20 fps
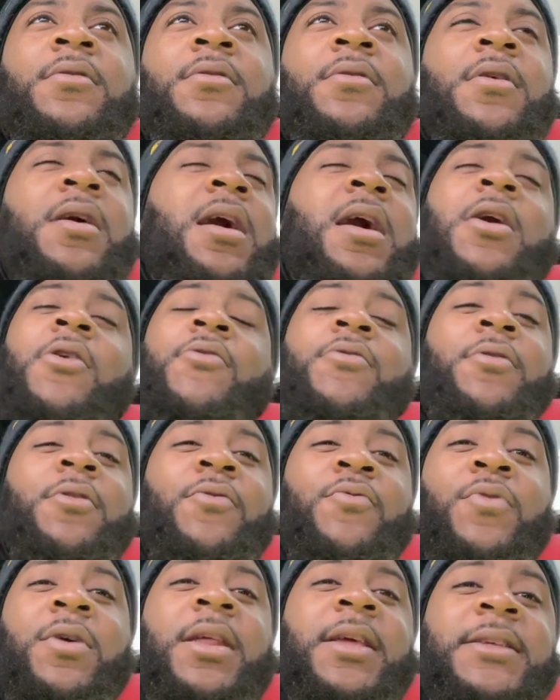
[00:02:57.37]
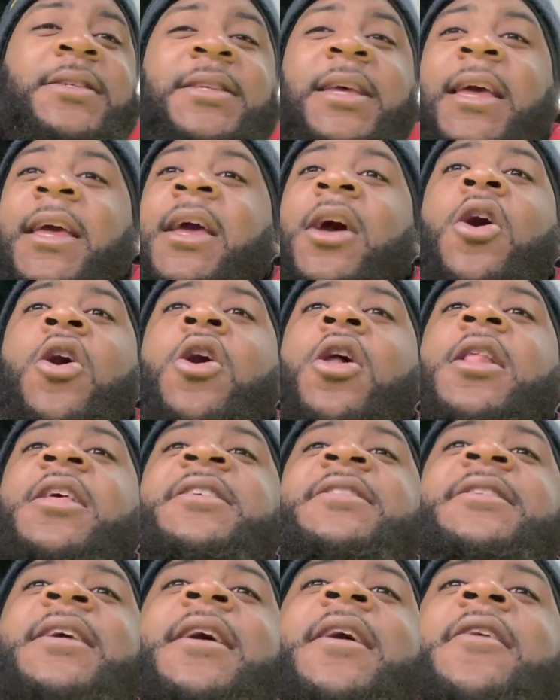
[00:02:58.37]
I don't know what he said. All
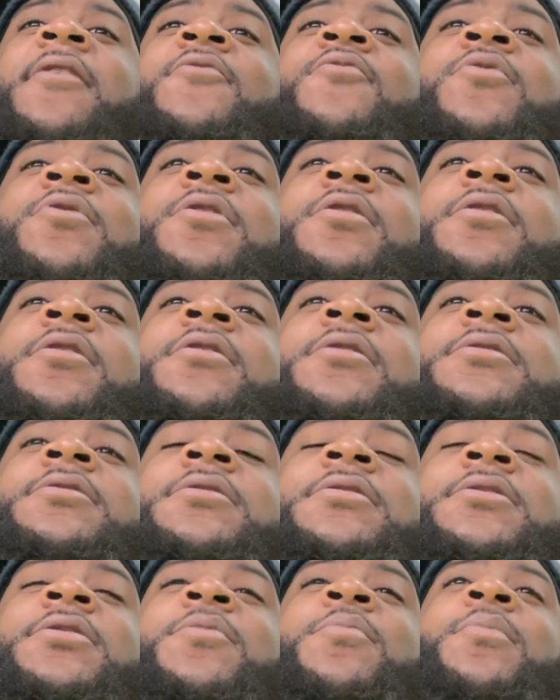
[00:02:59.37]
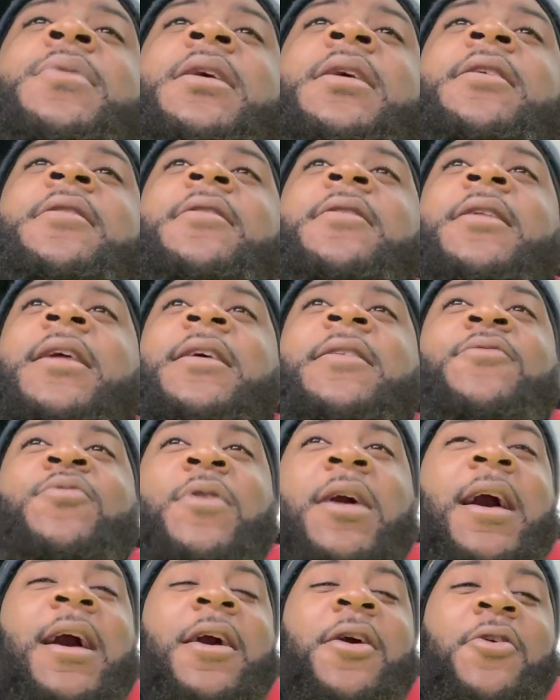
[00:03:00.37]
he said was, to me, that's
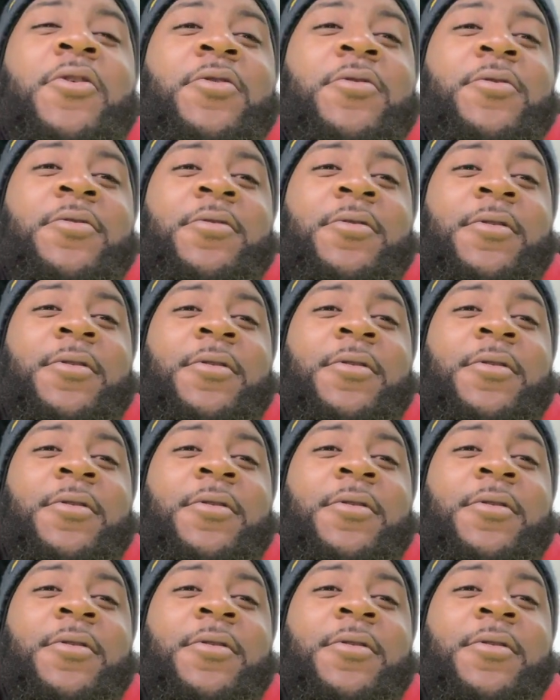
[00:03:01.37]
what I heard.